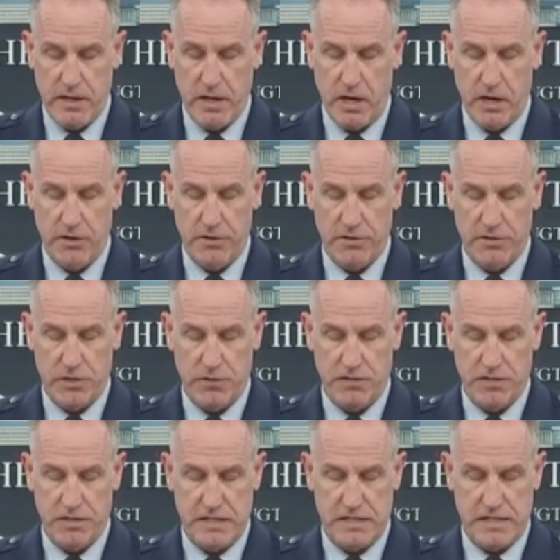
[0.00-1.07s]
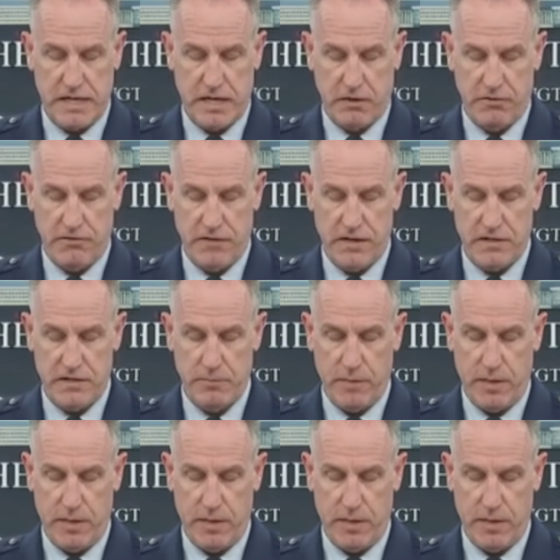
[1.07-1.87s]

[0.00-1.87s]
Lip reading: and honor the service and sacrifice of